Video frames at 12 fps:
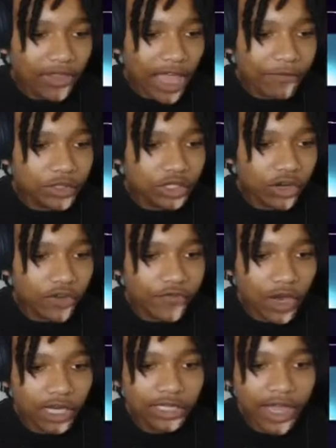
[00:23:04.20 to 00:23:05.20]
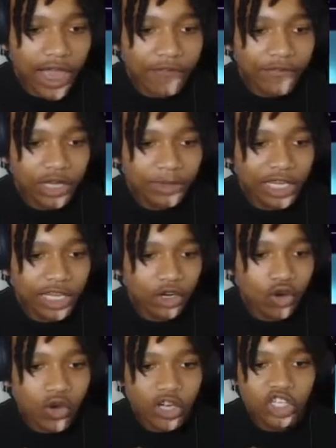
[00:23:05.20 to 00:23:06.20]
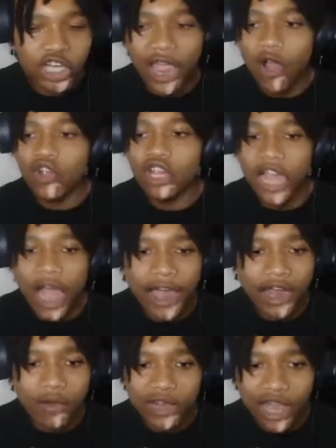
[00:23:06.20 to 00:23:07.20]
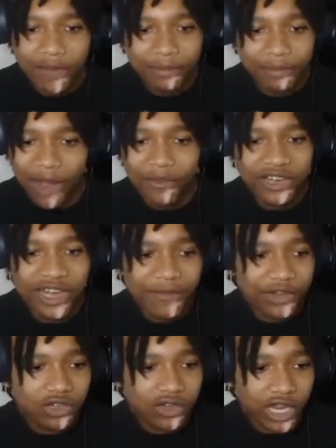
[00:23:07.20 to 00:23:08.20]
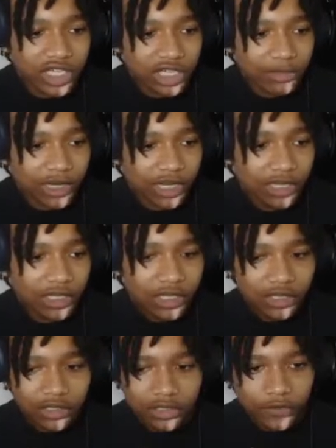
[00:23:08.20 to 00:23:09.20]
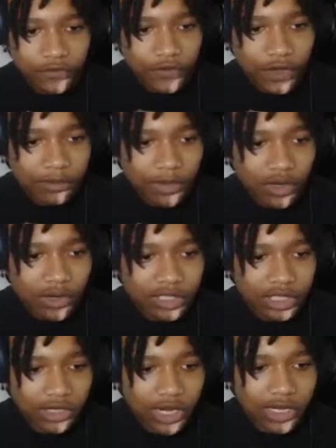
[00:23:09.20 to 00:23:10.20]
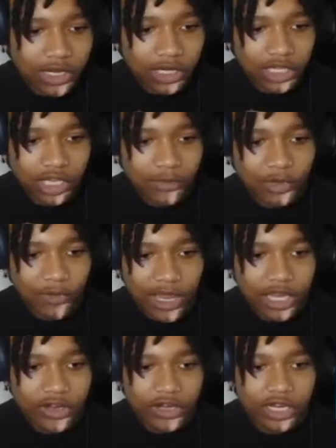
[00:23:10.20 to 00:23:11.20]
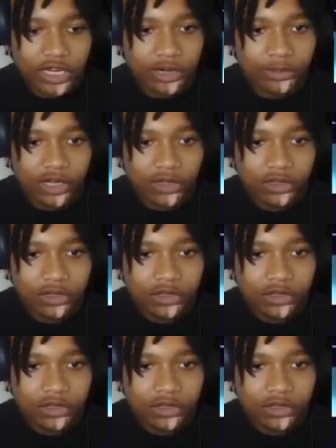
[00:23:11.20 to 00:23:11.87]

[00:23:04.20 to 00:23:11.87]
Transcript: life was on the fucking line for him to hit a corner shot, on God, I would not. I would never do that shit, bro. The fuck, bro? Tell that nigga kill me right here and there, bro.